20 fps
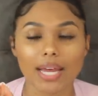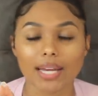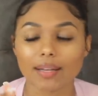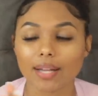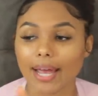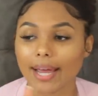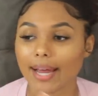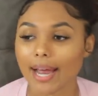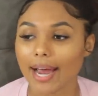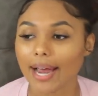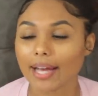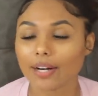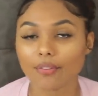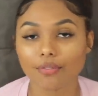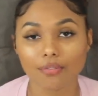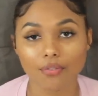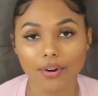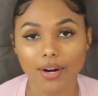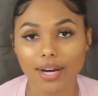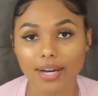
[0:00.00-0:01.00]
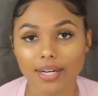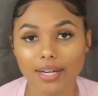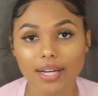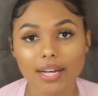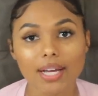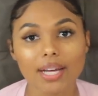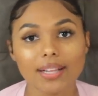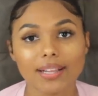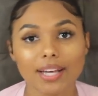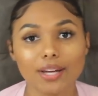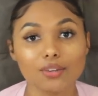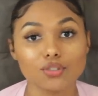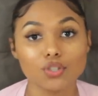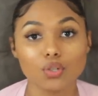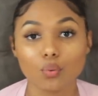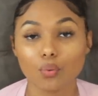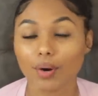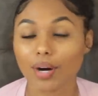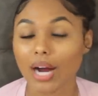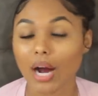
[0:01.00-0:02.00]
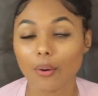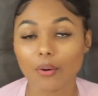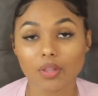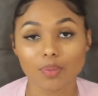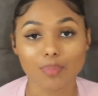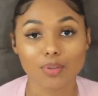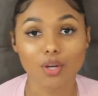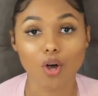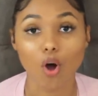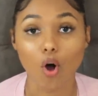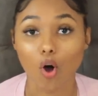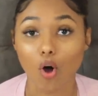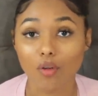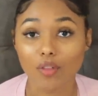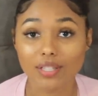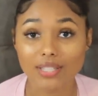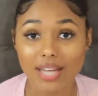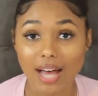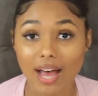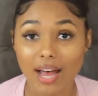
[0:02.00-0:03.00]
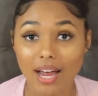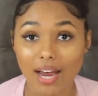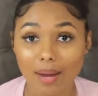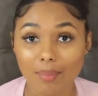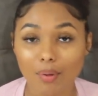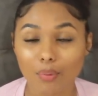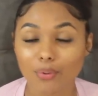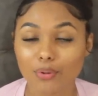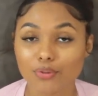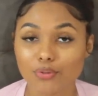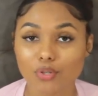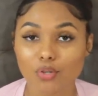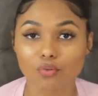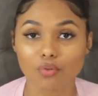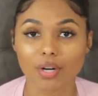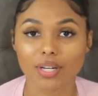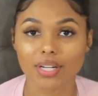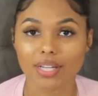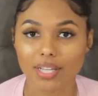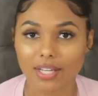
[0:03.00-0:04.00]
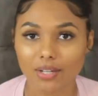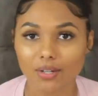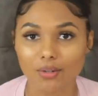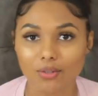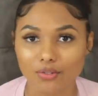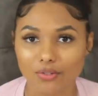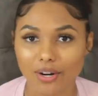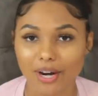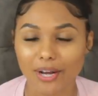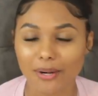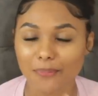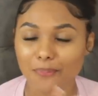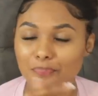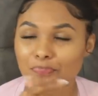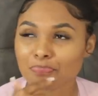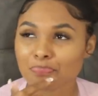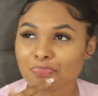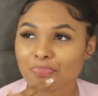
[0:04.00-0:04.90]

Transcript: And like, I had a friend that used to work out with me all the time, and we used to run heels, right?